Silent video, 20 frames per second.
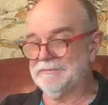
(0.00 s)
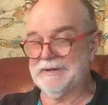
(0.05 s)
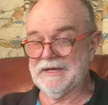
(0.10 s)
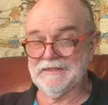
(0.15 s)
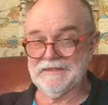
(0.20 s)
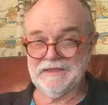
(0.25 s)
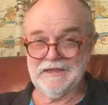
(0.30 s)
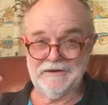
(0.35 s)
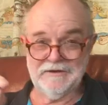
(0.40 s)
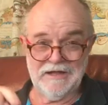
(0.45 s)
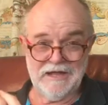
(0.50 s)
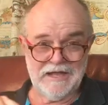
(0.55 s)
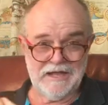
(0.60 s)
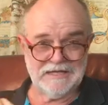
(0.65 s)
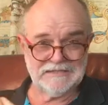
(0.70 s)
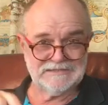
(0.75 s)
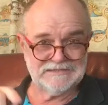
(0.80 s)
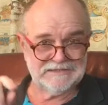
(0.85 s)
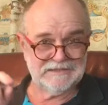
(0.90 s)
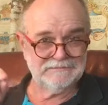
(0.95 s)
But there
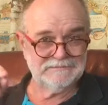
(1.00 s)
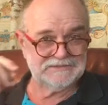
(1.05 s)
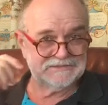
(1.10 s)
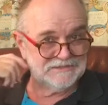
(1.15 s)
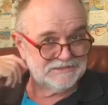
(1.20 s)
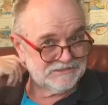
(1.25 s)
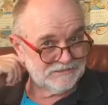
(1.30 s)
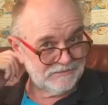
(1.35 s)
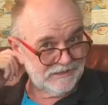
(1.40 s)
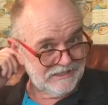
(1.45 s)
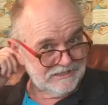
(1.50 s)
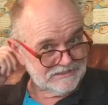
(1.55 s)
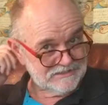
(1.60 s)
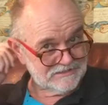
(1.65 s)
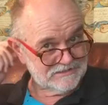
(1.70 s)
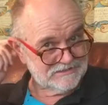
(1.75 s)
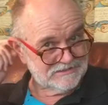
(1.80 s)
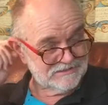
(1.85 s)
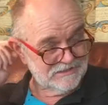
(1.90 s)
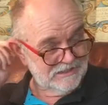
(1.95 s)
are some
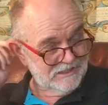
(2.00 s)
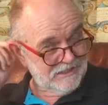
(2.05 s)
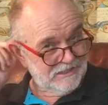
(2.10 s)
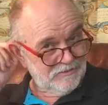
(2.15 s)
situations